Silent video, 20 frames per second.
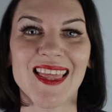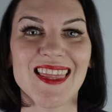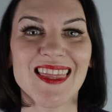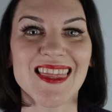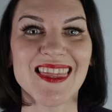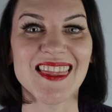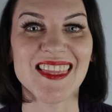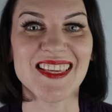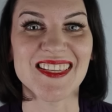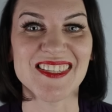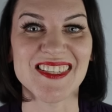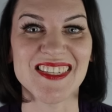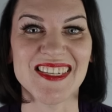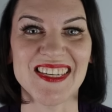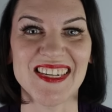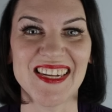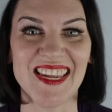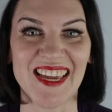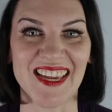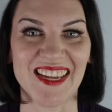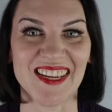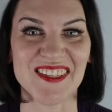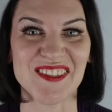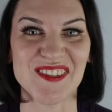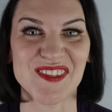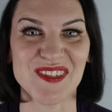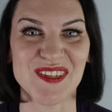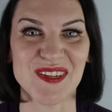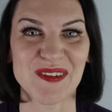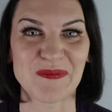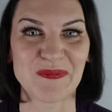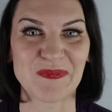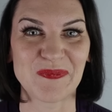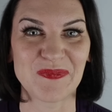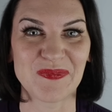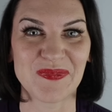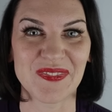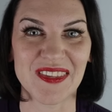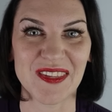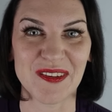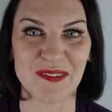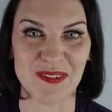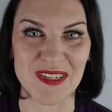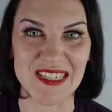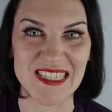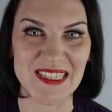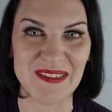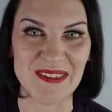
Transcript: this knee next. Ready?